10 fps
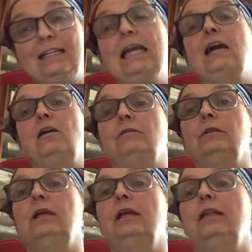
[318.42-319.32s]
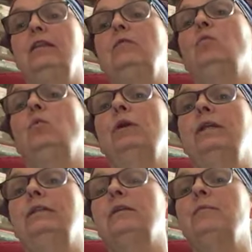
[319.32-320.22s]
down. And then
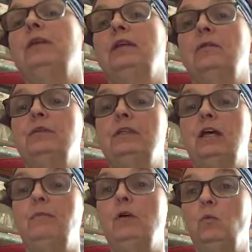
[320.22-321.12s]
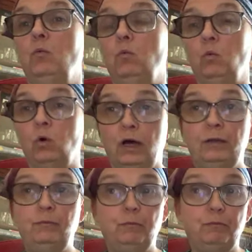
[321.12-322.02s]
when something comes up,
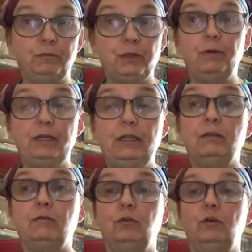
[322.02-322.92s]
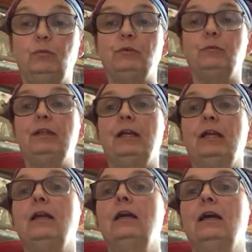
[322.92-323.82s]
somebody in the group will be
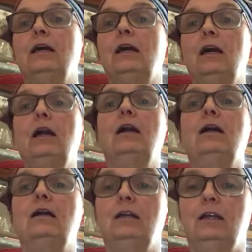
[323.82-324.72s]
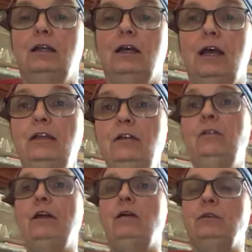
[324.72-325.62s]
like, aha, I
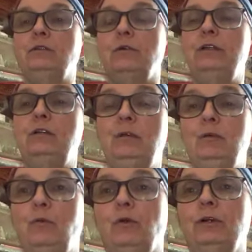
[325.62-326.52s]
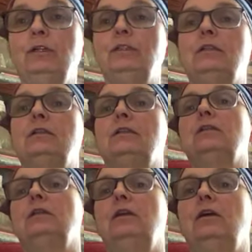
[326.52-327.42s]
knew that was going to be important.
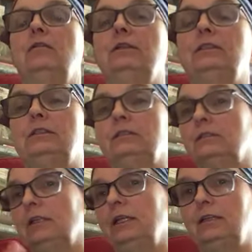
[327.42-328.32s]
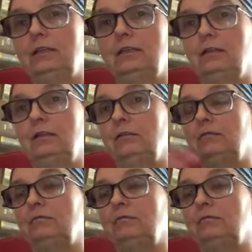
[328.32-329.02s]
You know, it's like the,